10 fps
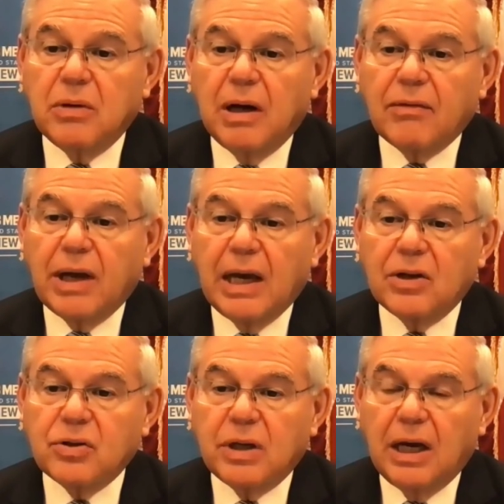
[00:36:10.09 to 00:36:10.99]

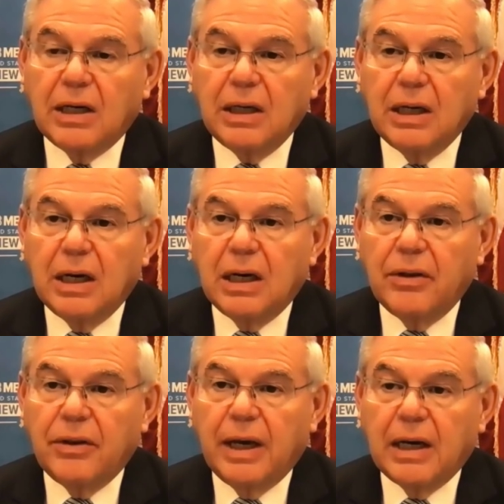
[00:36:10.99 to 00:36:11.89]
Afghanistan
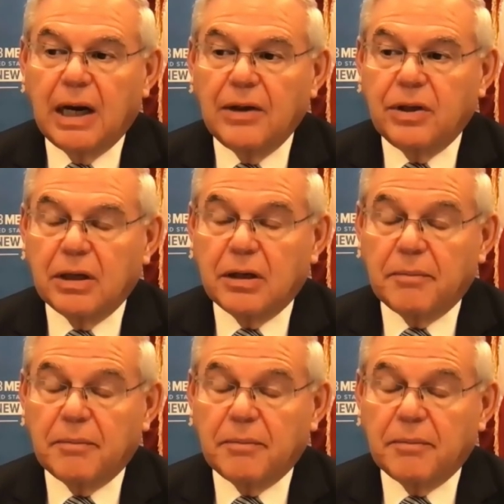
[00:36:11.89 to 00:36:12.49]
that I think